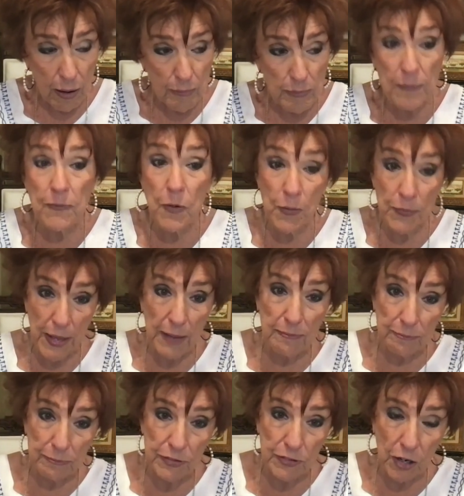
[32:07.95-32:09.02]
before
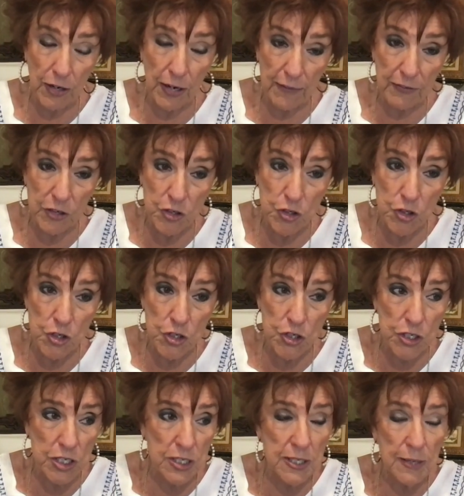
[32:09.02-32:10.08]
they start having
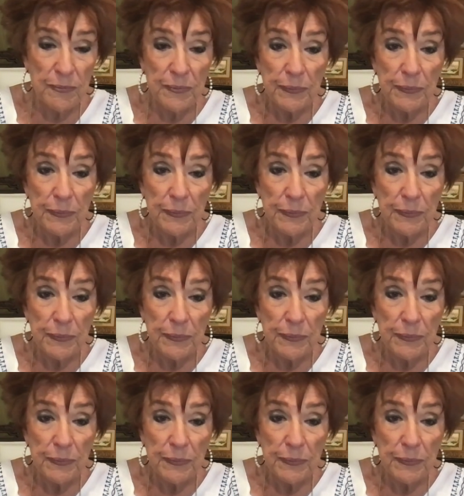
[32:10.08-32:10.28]
churches,